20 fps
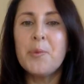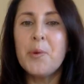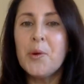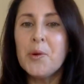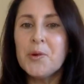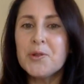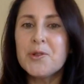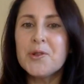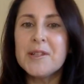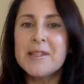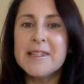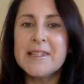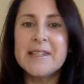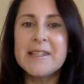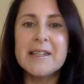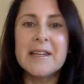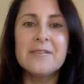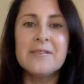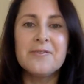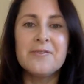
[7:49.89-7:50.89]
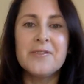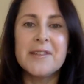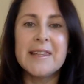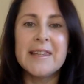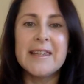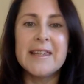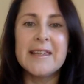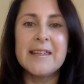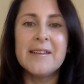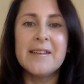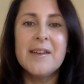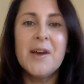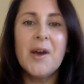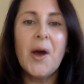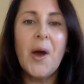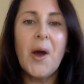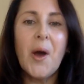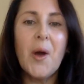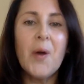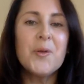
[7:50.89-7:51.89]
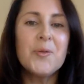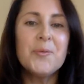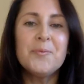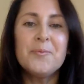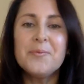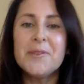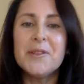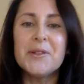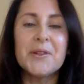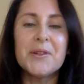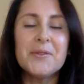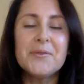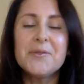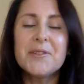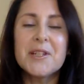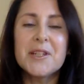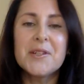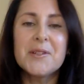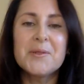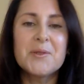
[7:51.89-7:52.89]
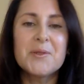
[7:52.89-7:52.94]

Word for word: portraits done for their home, to